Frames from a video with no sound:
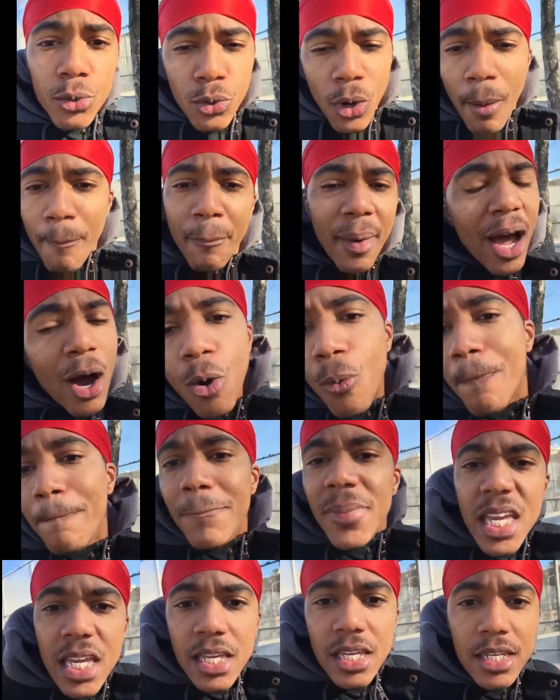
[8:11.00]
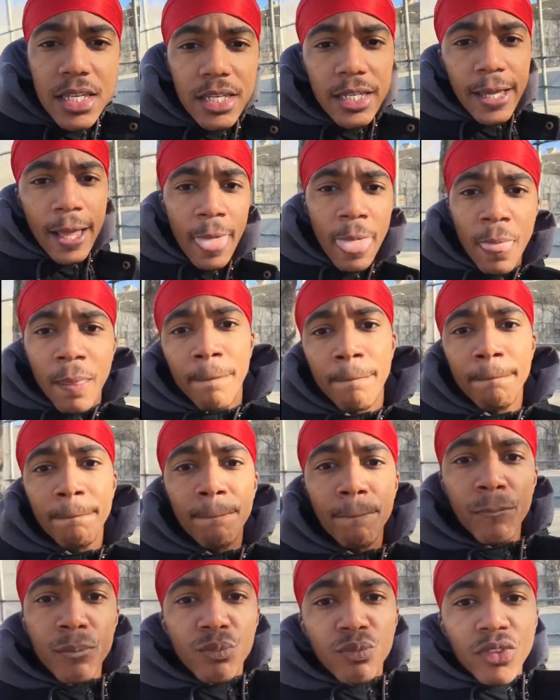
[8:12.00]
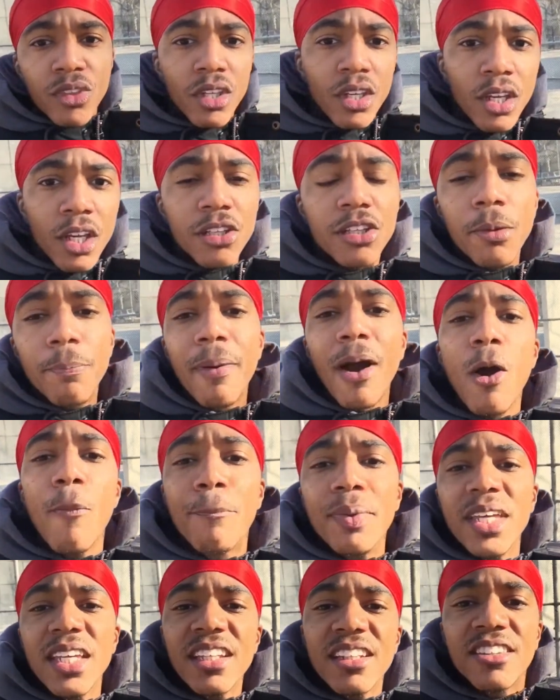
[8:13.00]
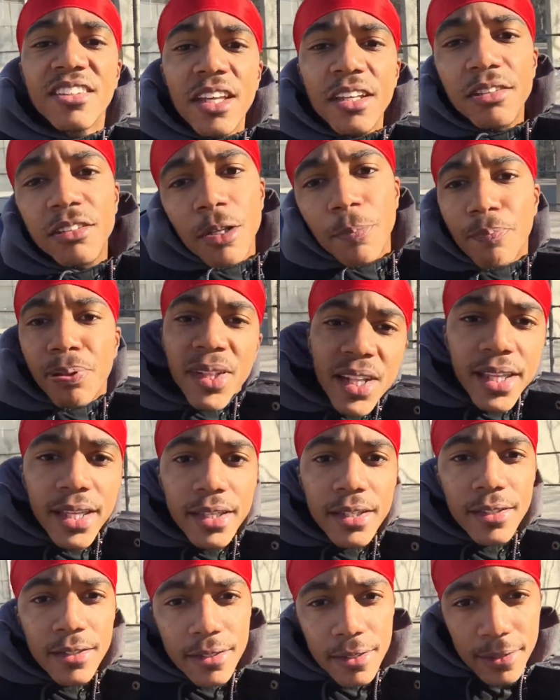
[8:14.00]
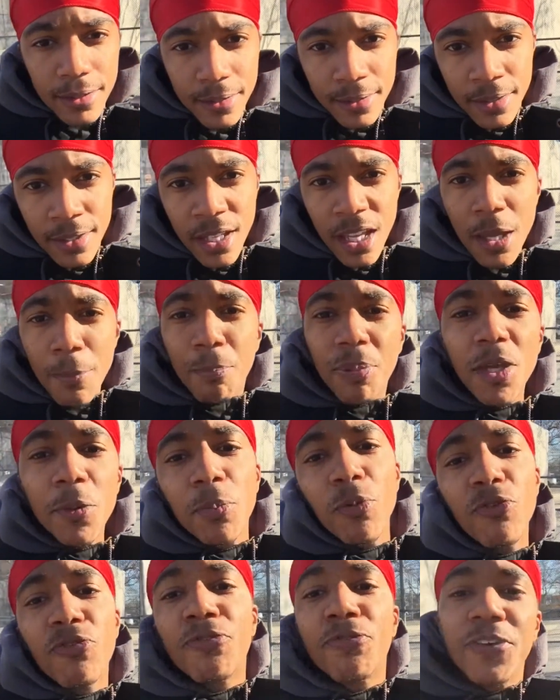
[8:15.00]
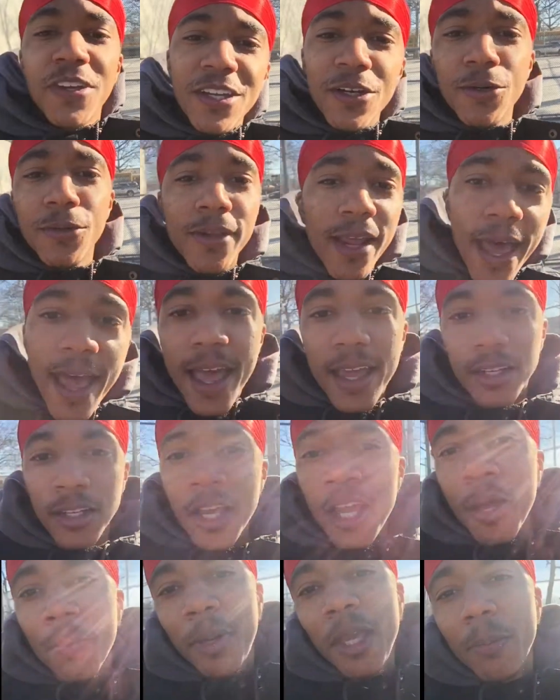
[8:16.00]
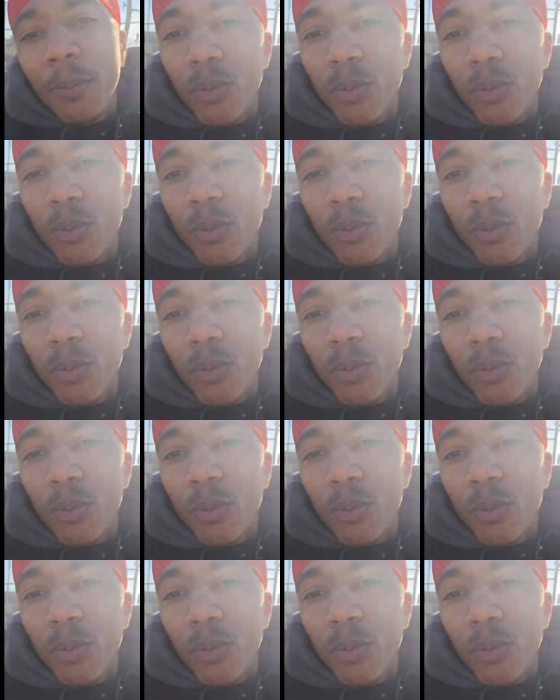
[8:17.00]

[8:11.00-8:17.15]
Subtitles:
about me. It's about being disciplined. And people feel that. People